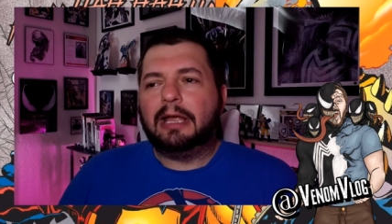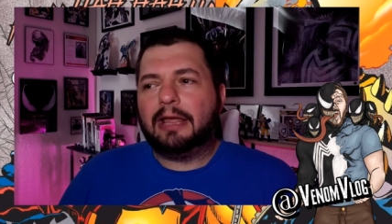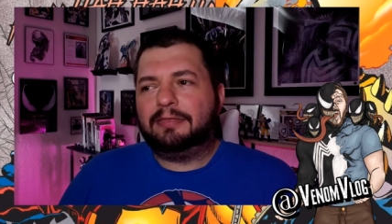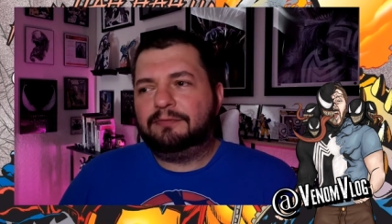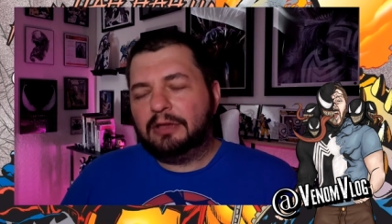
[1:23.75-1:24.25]
I
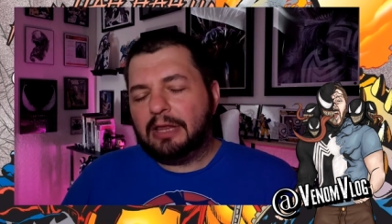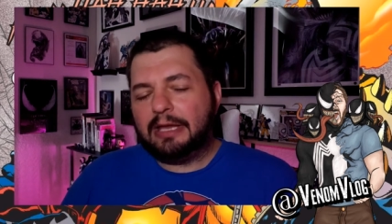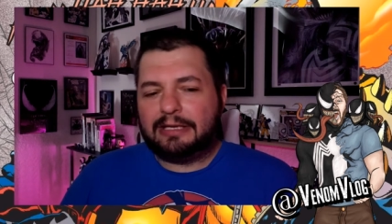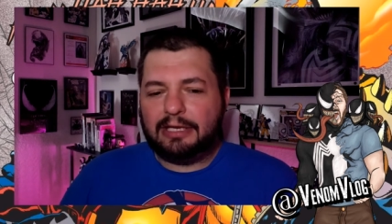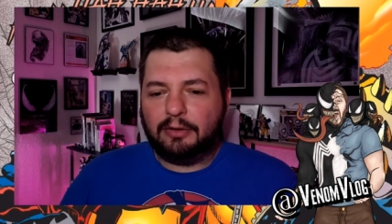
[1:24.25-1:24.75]
feel
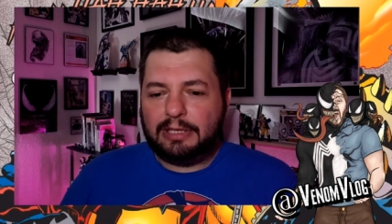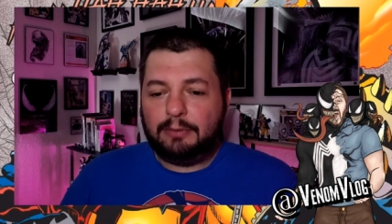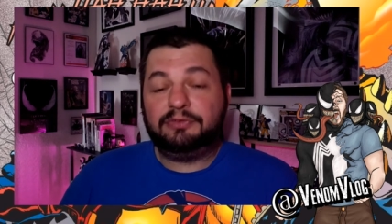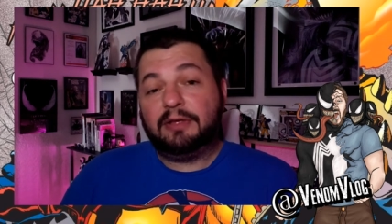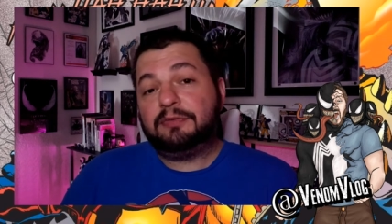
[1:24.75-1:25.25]
like, you know, he
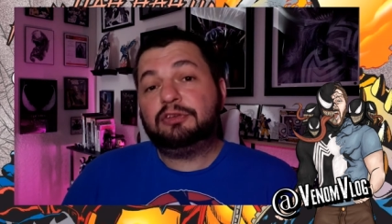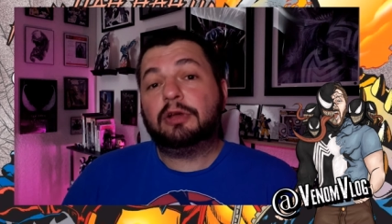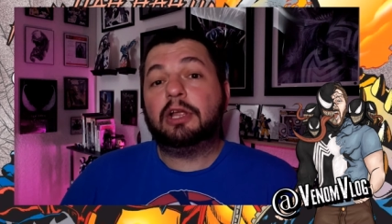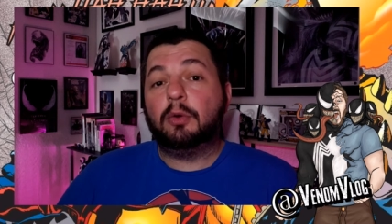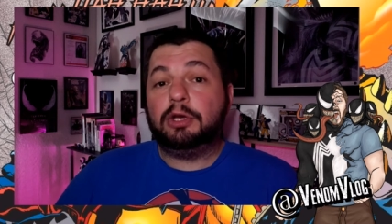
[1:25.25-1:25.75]
was definitely
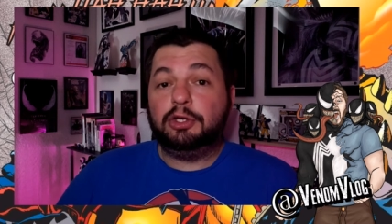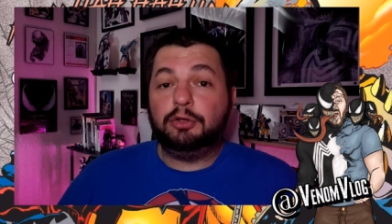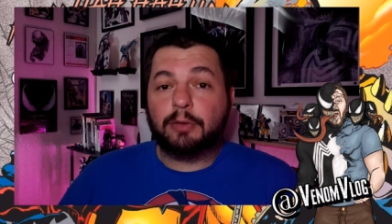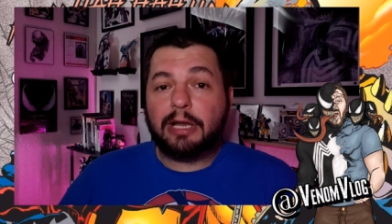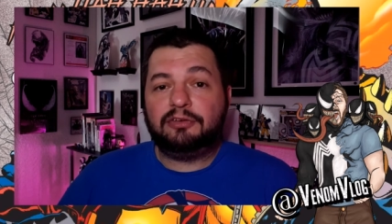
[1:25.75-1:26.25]
trying to go in a new
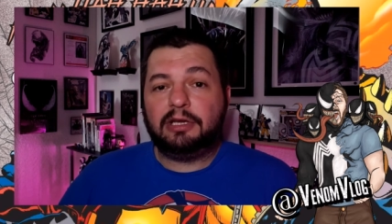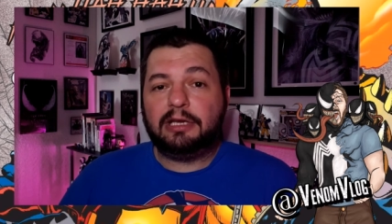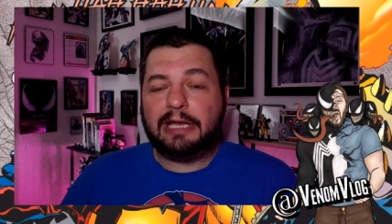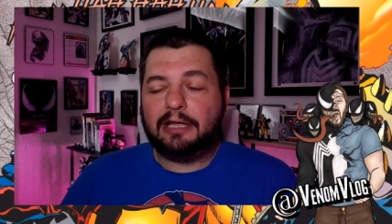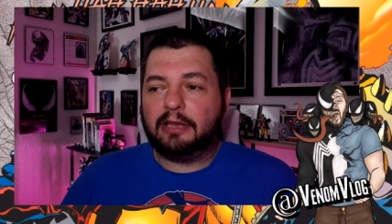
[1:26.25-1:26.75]
direction, and
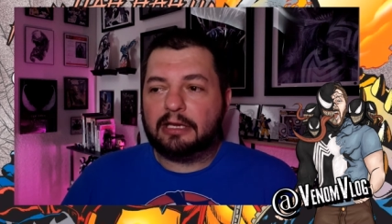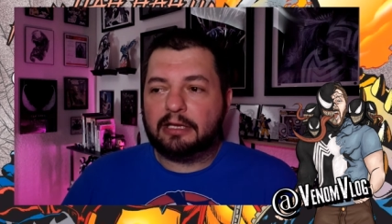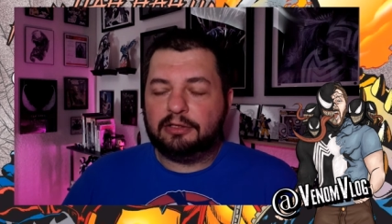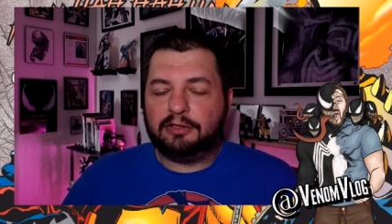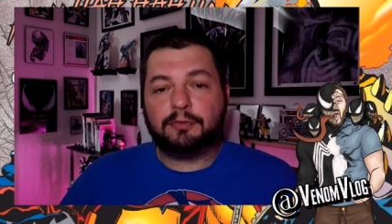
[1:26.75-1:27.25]
he had, like,
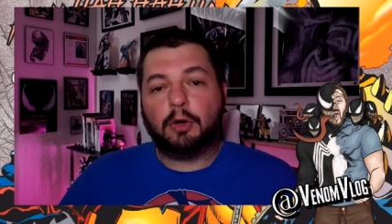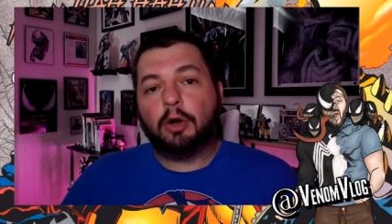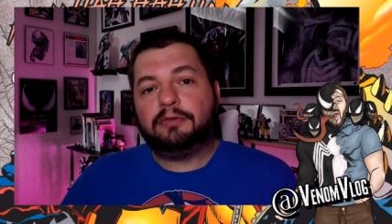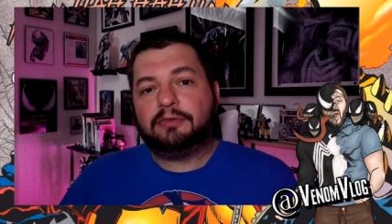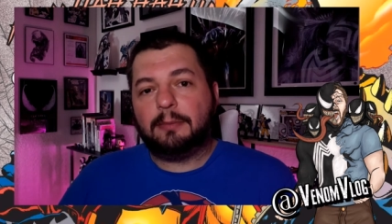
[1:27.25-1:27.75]
a different
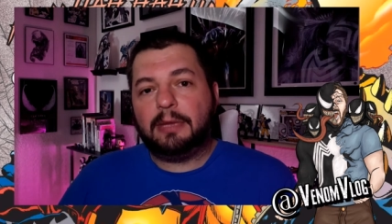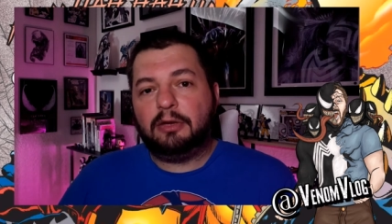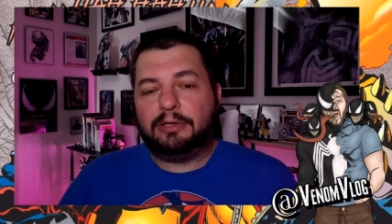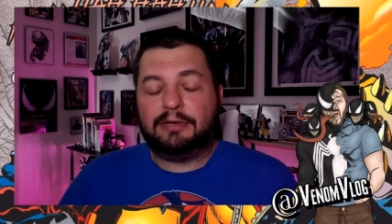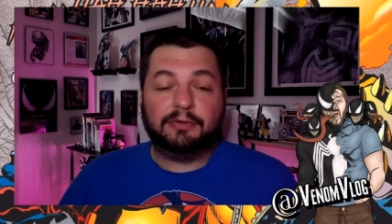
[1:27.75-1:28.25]
artist come in
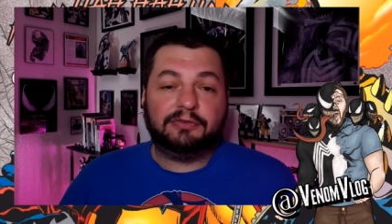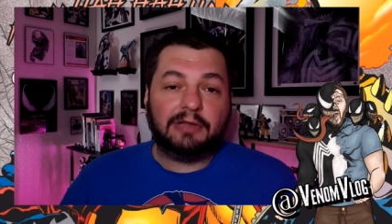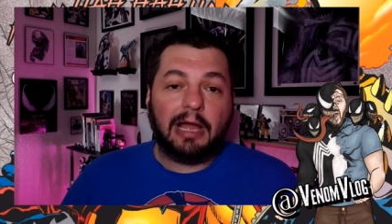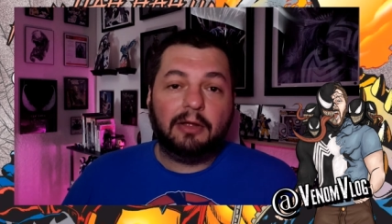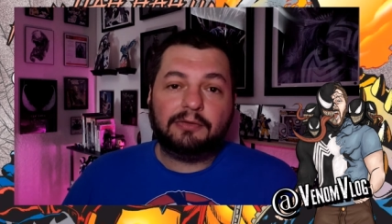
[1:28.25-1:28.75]
who had different
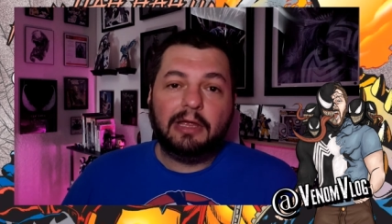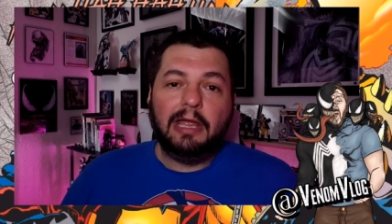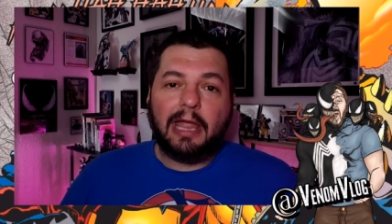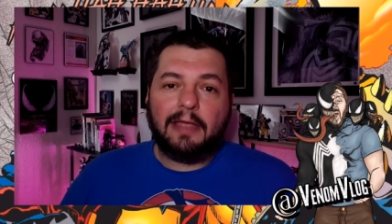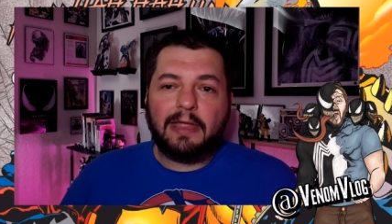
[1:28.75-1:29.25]
styles,
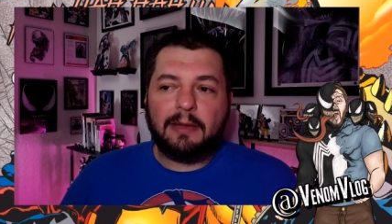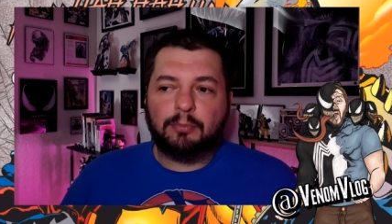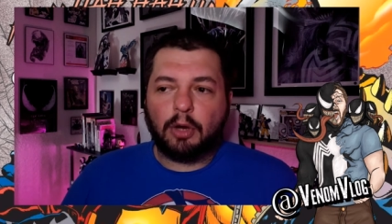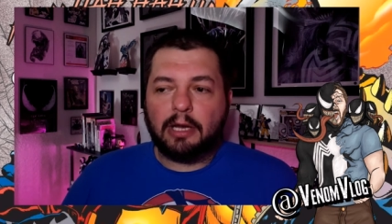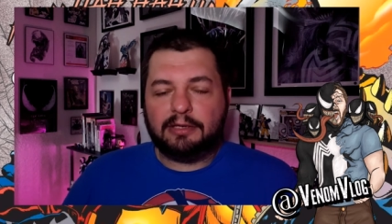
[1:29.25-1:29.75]
and they
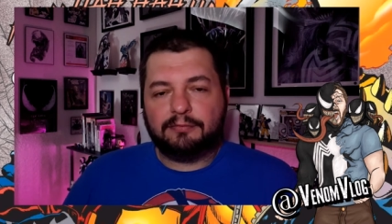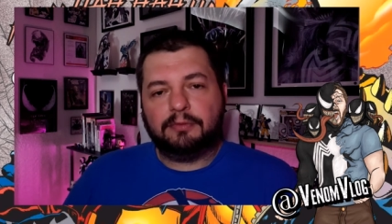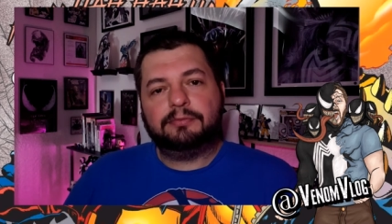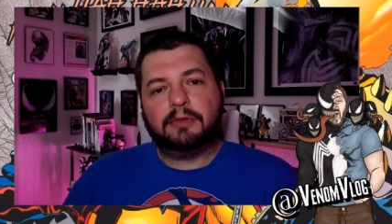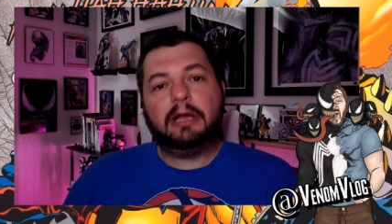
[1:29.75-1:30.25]
brought a
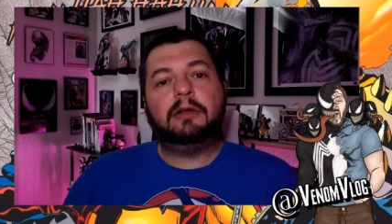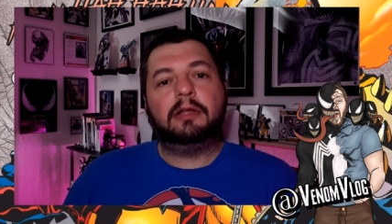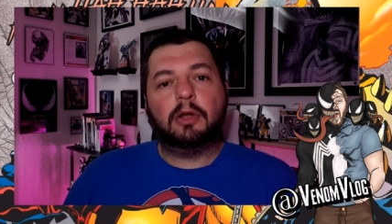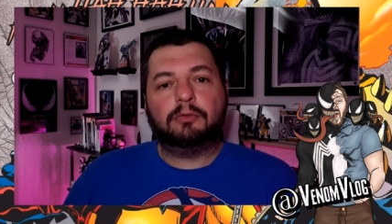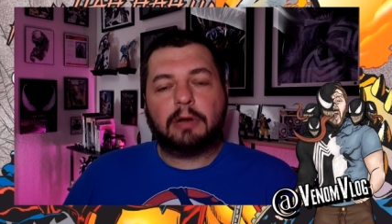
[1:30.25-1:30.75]
different flair to
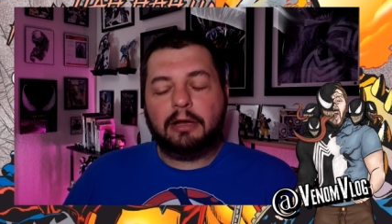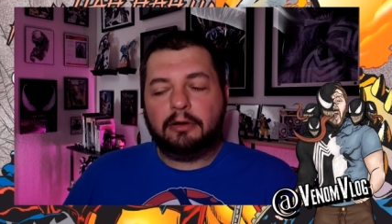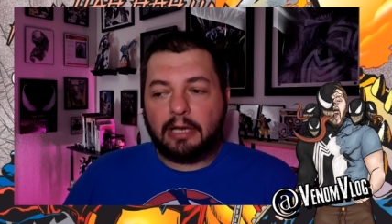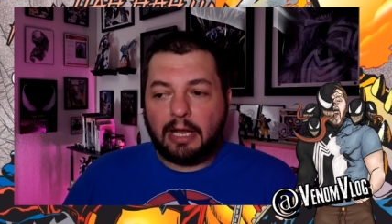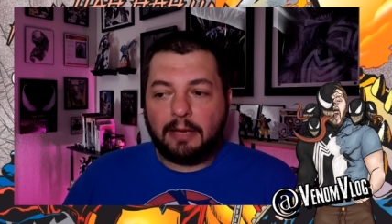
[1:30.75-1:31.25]
Ghost Rider,
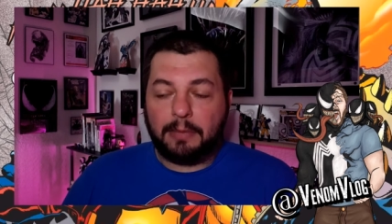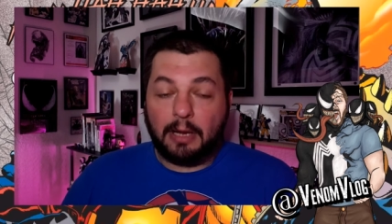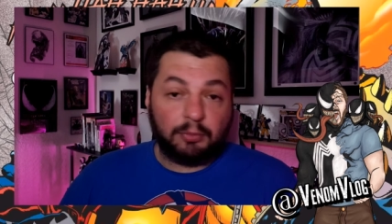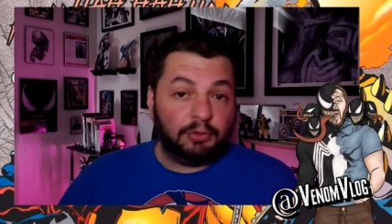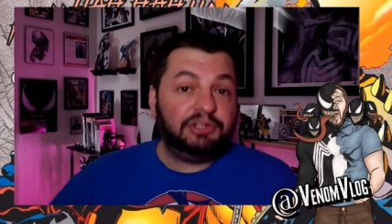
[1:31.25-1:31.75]
and I
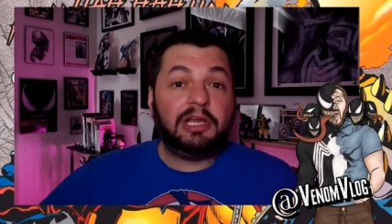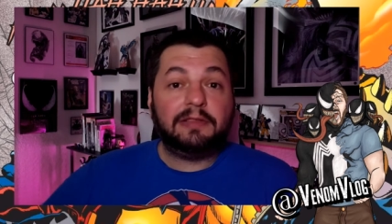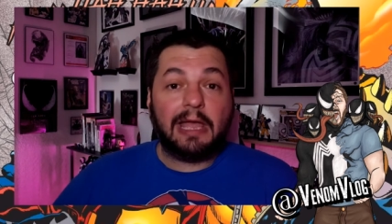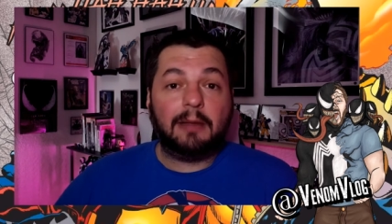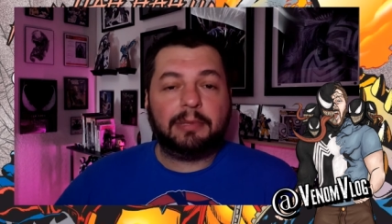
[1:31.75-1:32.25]

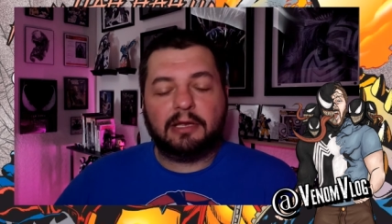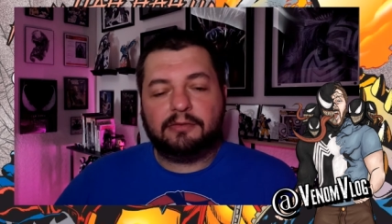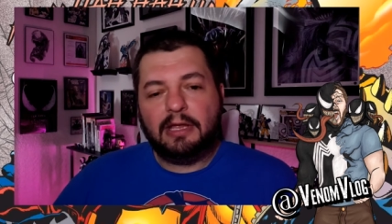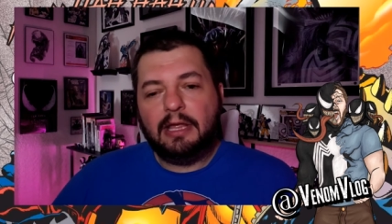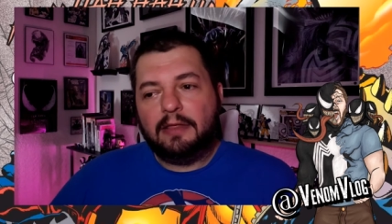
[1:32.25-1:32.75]
appreciate that
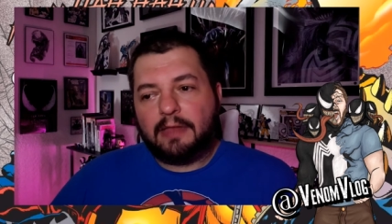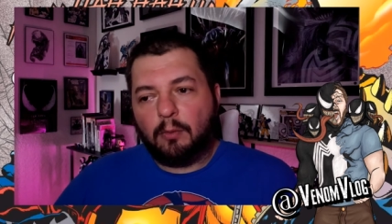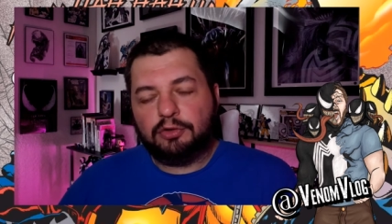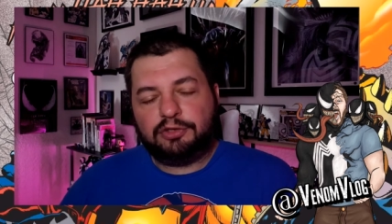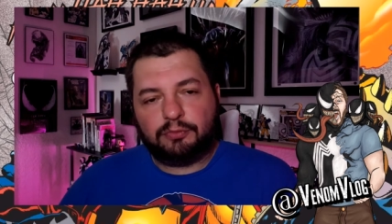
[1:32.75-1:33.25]
because they
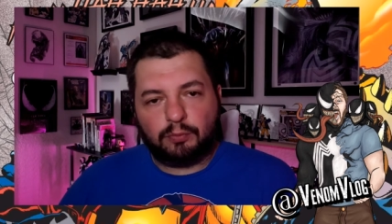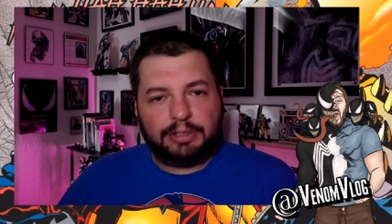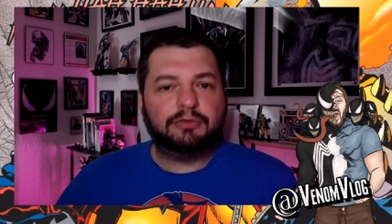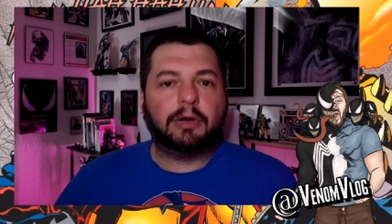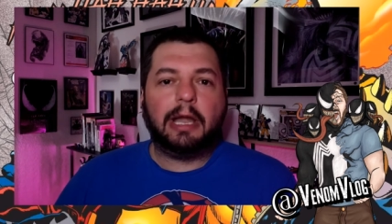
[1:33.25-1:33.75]
weren't just
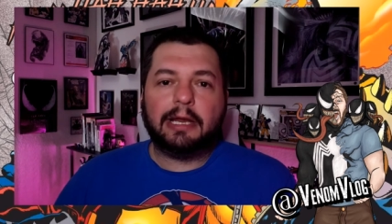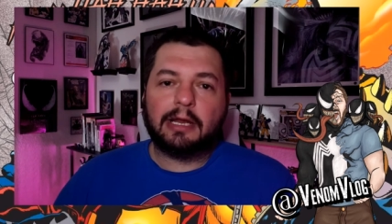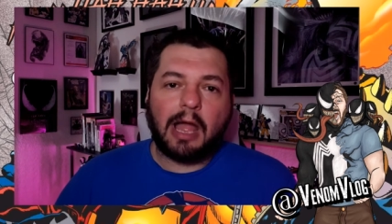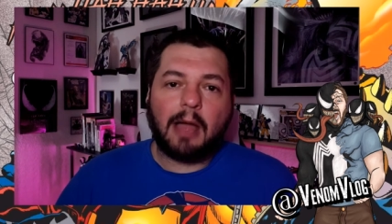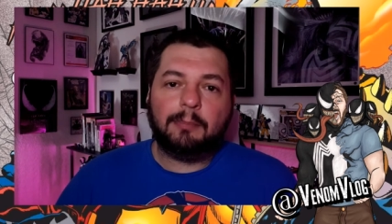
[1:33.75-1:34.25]
retreading
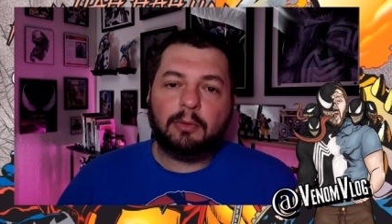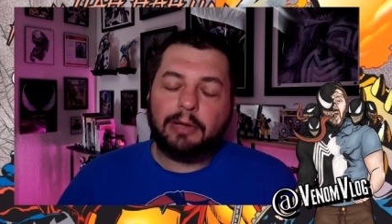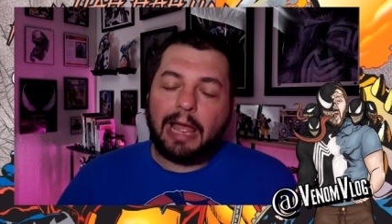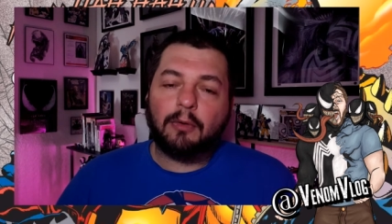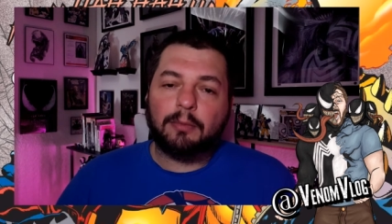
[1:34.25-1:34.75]
and copying what
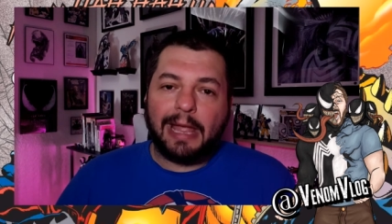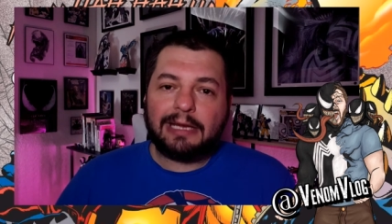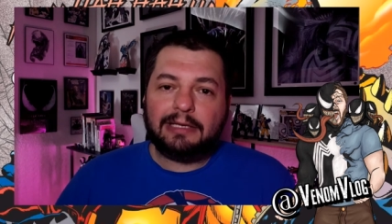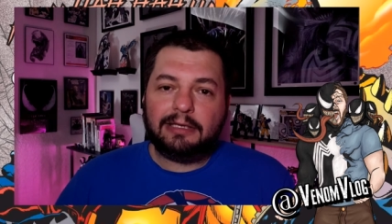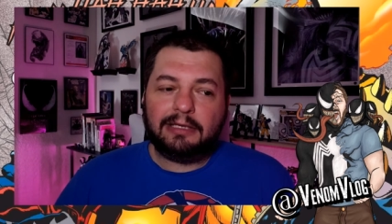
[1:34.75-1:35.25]
Howard
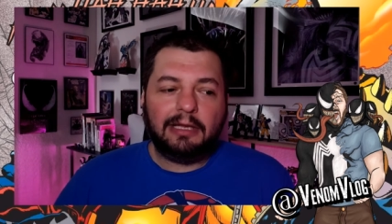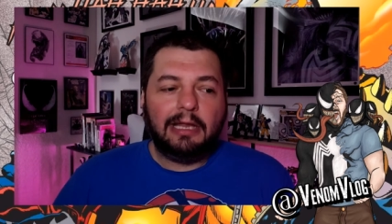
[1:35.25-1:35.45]
Mackie did.